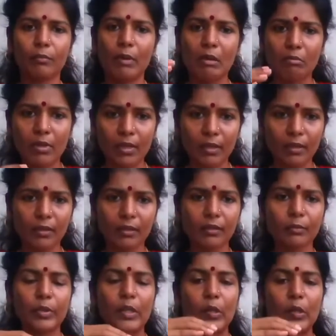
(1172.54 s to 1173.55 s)

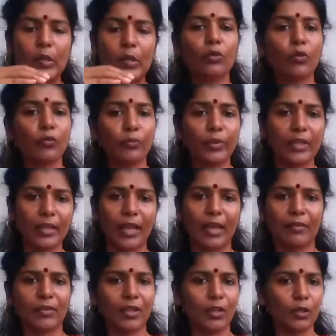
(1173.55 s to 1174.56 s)
Maybe people who have
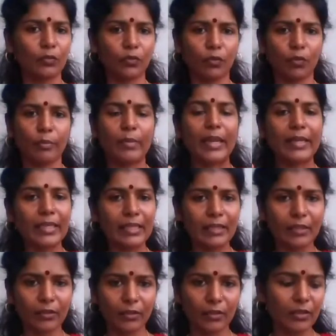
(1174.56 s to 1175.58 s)
been having it for
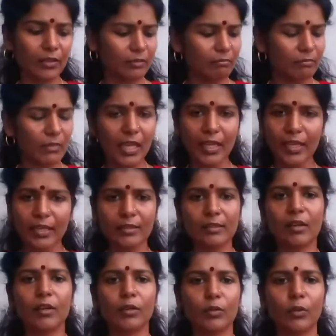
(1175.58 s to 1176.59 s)
many years, they
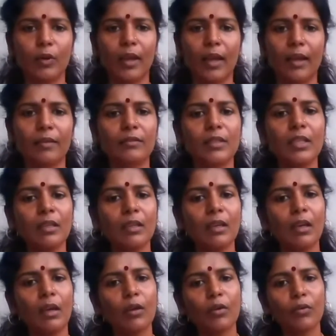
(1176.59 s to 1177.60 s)
can start to have
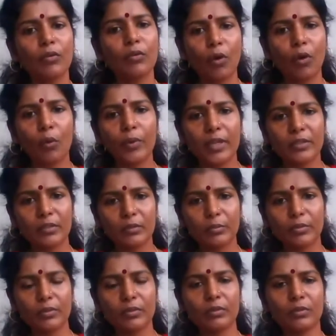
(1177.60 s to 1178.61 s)
the raw
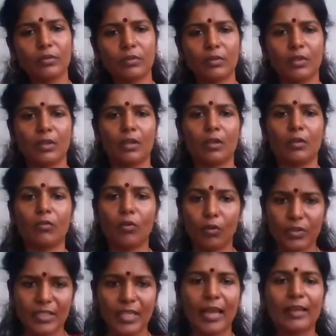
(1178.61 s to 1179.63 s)
vegetables,
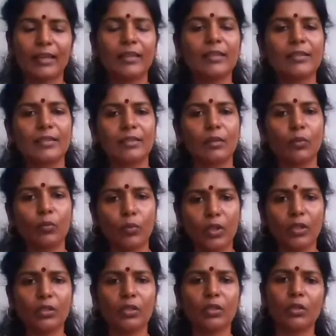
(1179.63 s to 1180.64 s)
raw salads
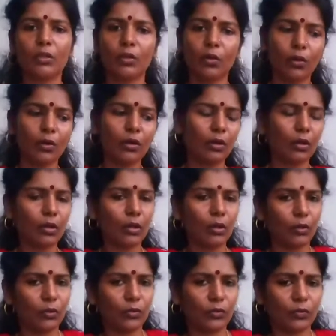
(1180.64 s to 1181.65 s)
with your
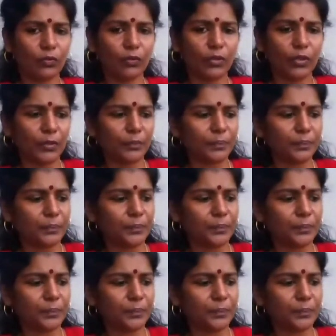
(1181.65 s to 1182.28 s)
cooked food.